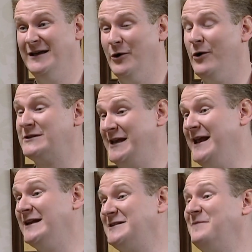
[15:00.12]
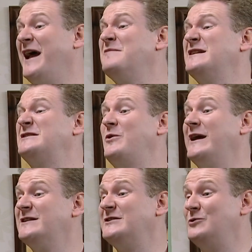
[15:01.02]
You're saying sometimes it's
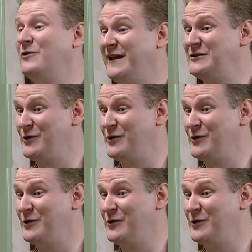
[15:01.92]
quicker to do things